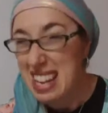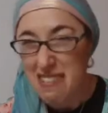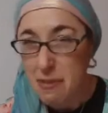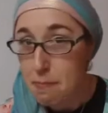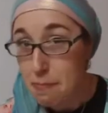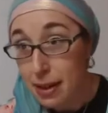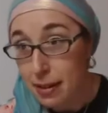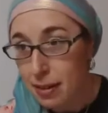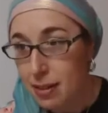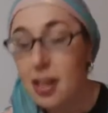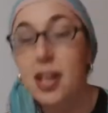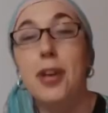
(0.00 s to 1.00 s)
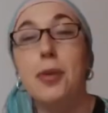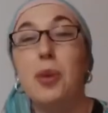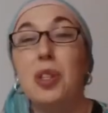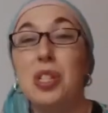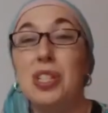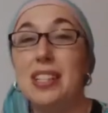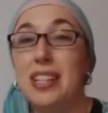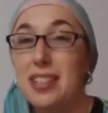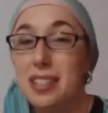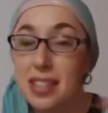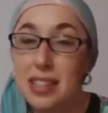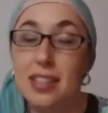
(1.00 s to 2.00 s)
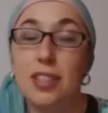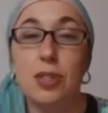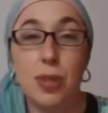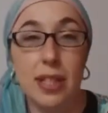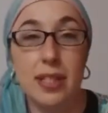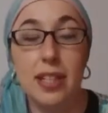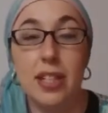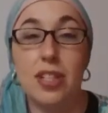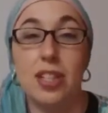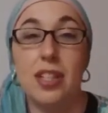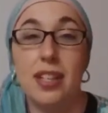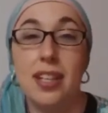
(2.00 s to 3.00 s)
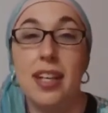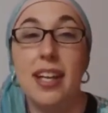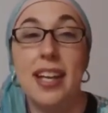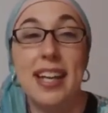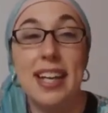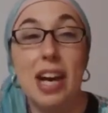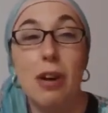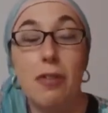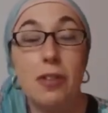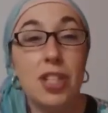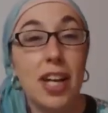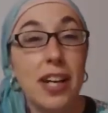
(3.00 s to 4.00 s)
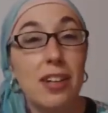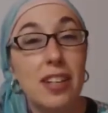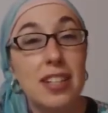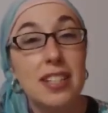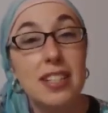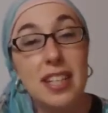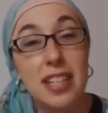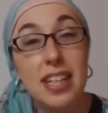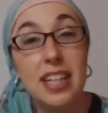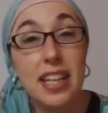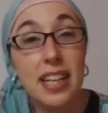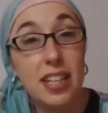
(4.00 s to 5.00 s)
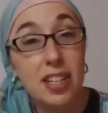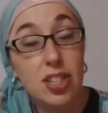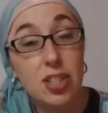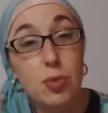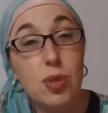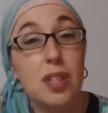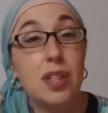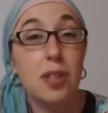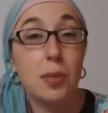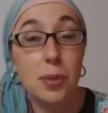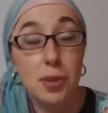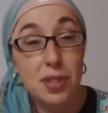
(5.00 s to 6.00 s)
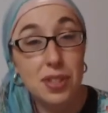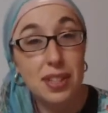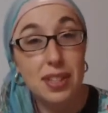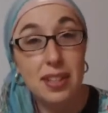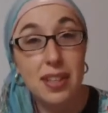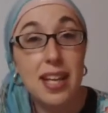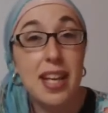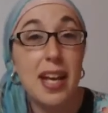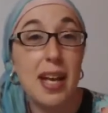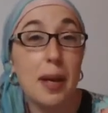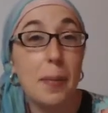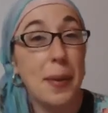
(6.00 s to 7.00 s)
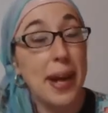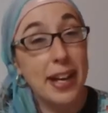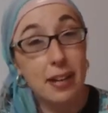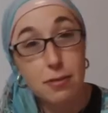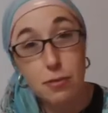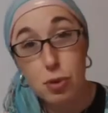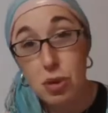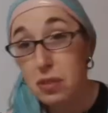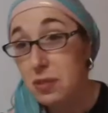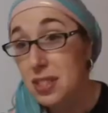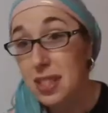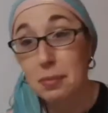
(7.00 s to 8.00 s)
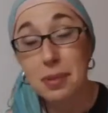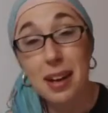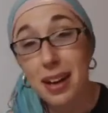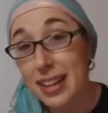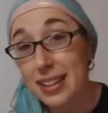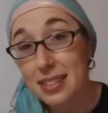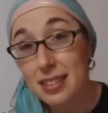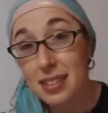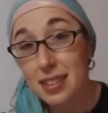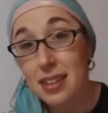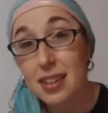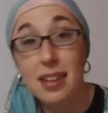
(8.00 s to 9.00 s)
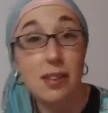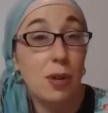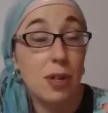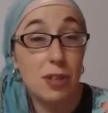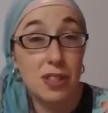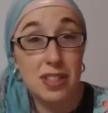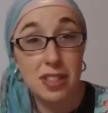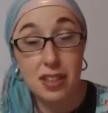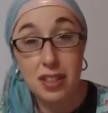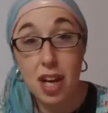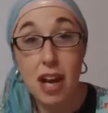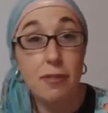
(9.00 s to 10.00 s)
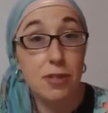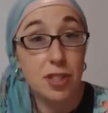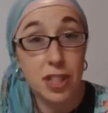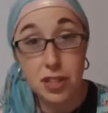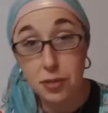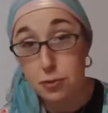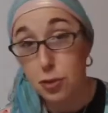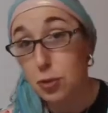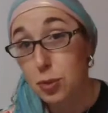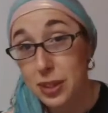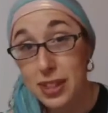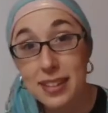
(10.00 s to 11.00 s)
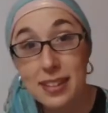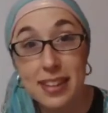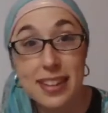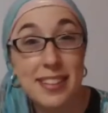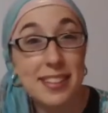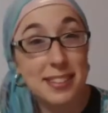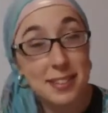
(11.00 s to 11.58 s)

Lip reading: even better, which is extended joint attention. Now, if a child could stay engaged with another person in a back and forth of some kind, whether it's a conversation verbally like